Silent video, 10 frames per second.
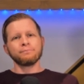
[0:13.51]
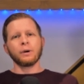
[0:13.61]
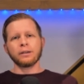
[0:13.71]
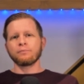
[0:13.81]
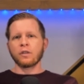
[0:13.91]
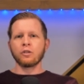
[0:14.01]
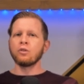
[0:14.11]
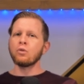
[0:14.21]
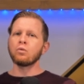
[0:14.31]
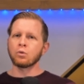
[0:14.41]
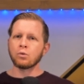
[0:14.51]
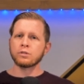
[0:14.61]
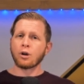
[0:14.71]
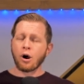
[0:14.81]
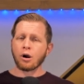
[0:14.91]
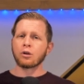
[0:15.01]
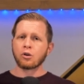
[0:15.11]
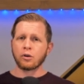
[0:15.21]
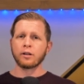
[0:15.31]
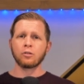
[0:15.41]
but the new rules are
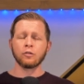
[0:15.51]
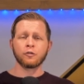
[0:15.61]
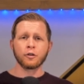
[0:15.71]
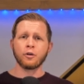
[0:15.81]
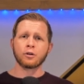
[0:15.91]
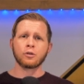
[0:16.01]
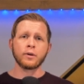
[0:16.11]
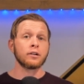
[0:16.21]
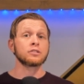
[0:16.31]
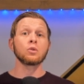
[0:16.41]
critical for your career.